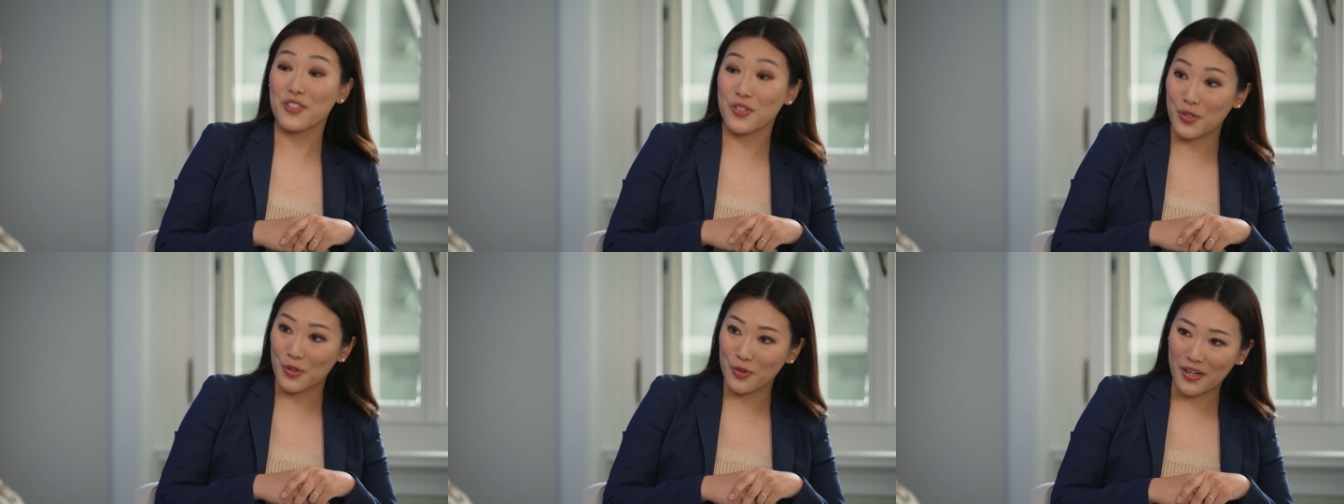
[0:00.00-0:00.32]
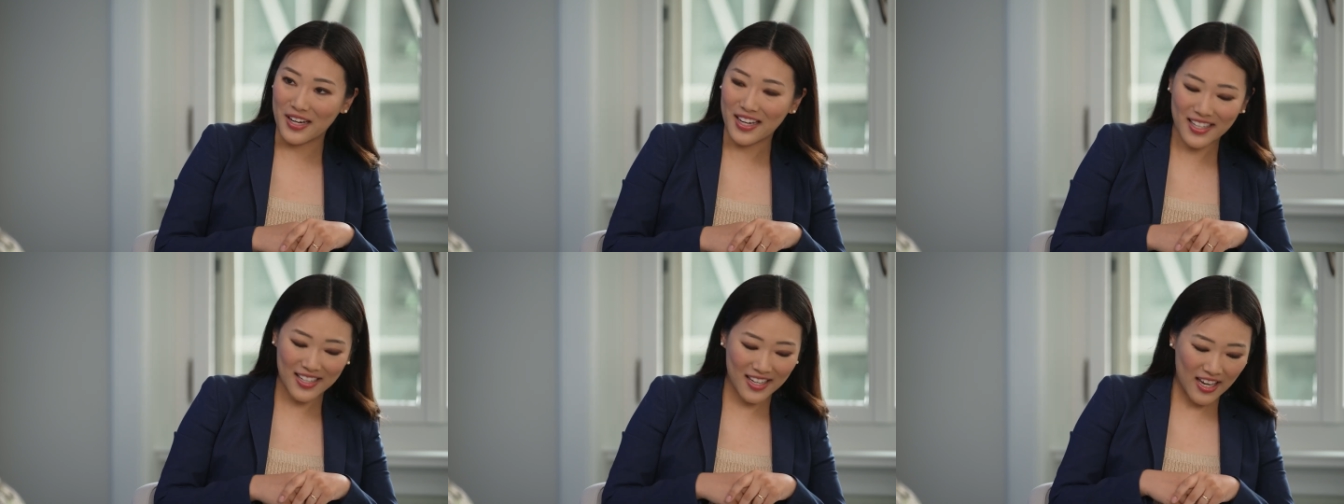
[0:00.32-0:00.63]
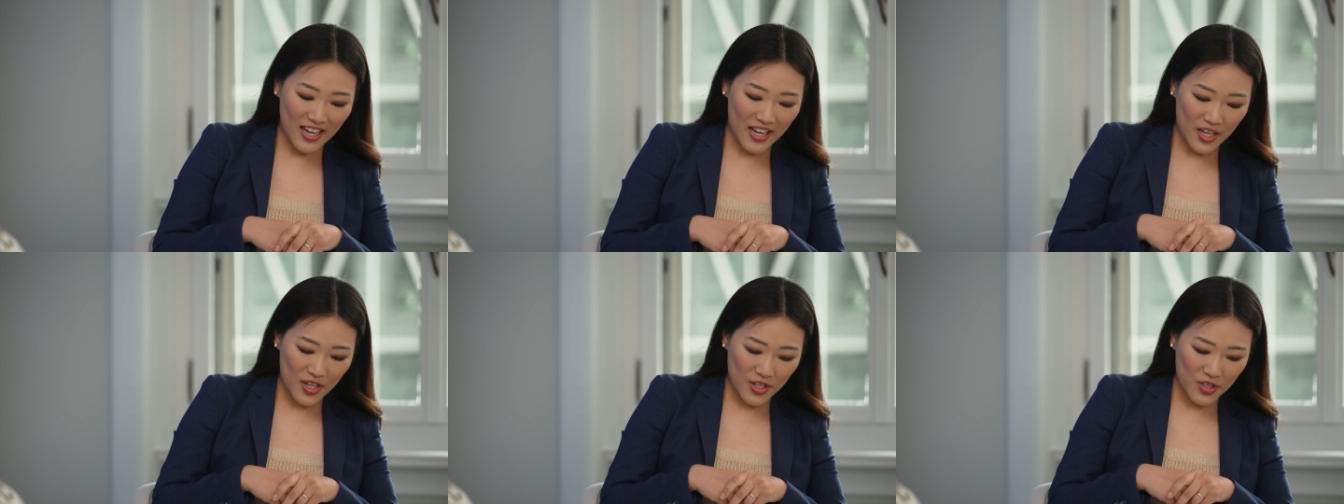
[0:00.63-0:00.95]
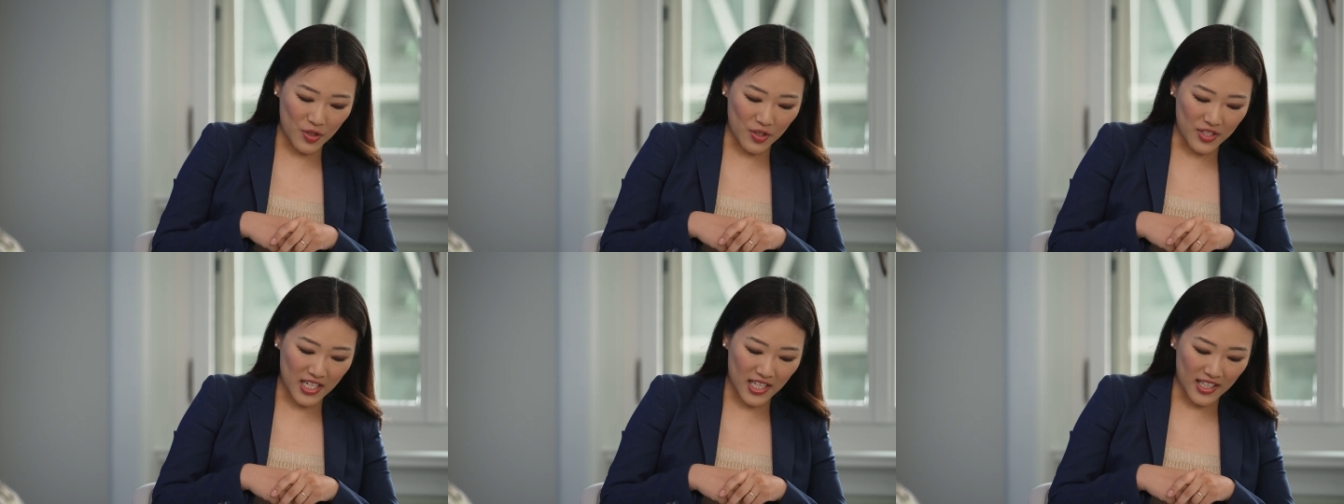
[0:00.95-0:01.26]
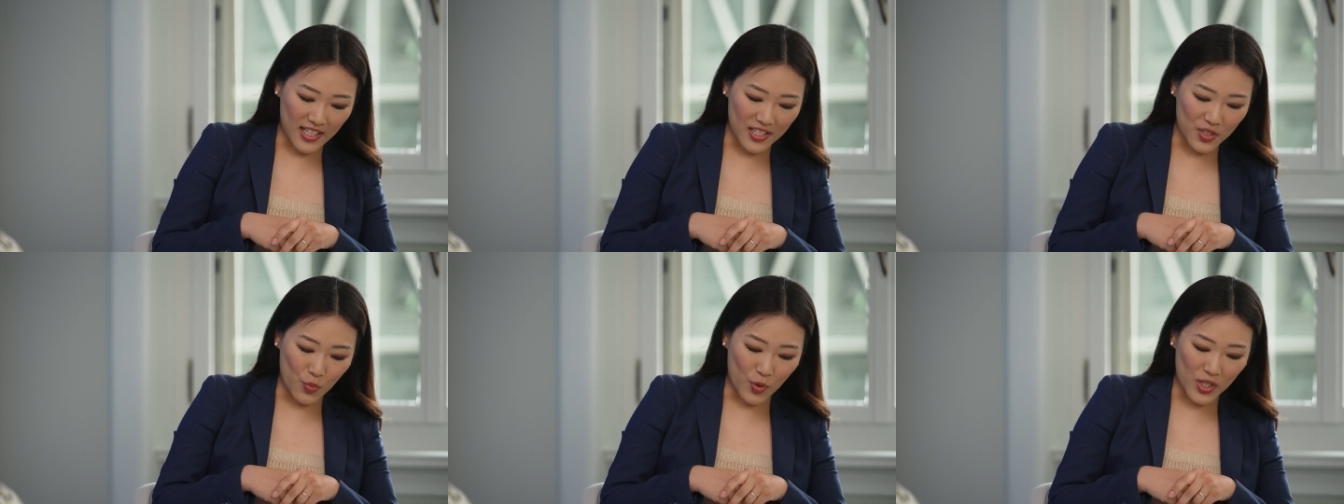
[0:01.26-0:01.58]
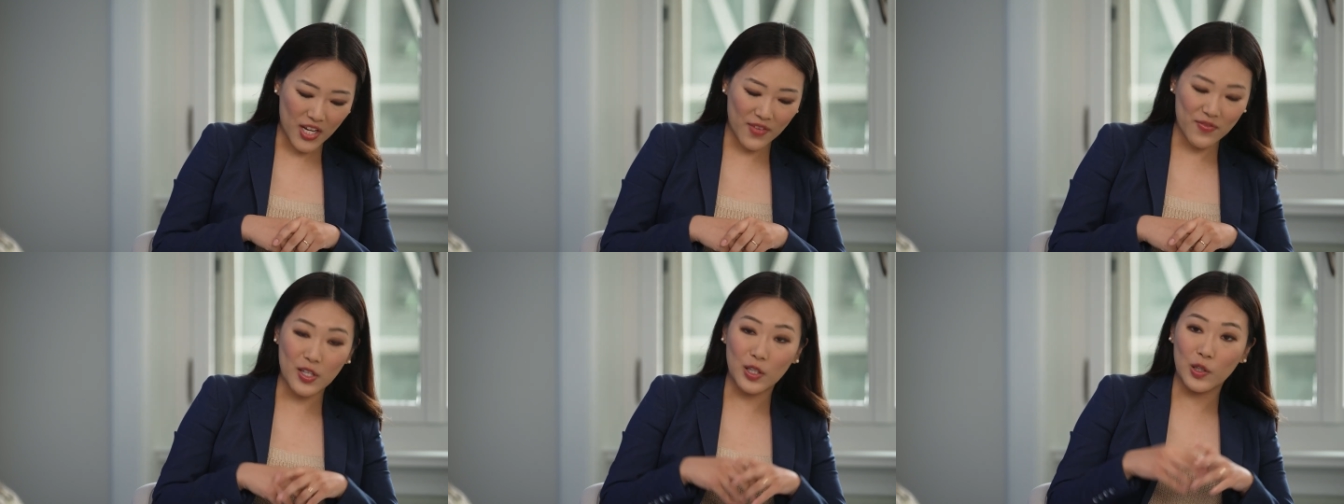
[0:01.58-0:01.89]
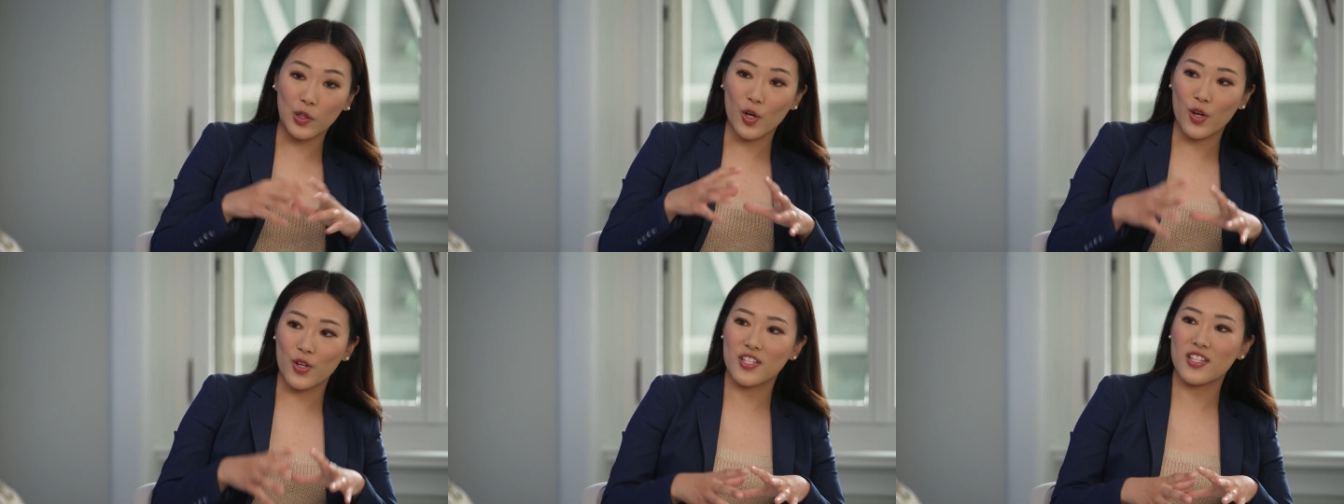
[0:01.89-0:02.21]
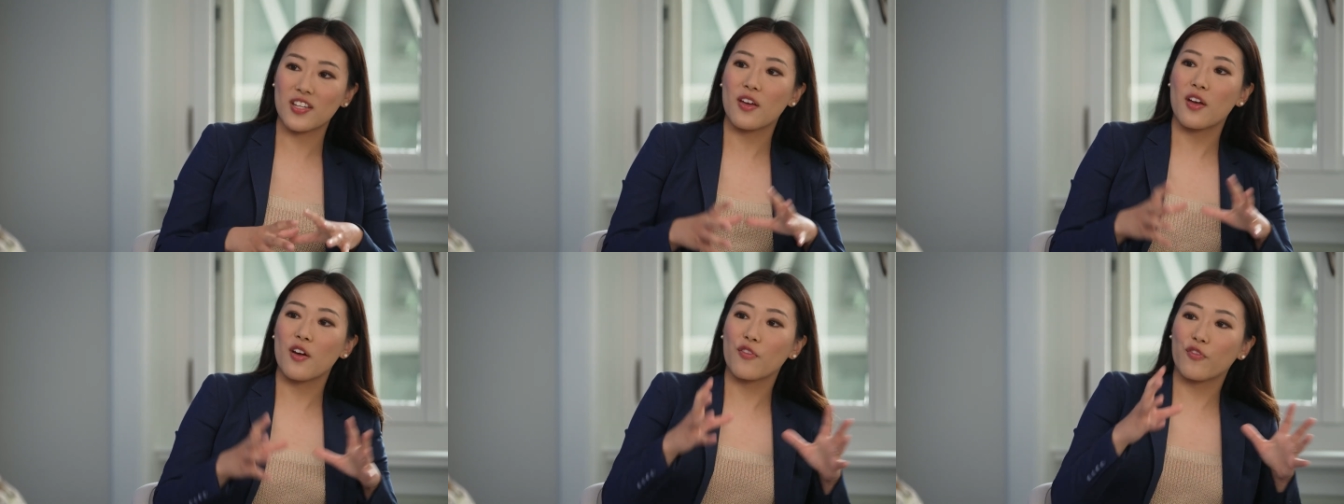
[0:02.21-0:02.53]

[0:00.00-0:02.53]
Zurich. So tell us, what have you learned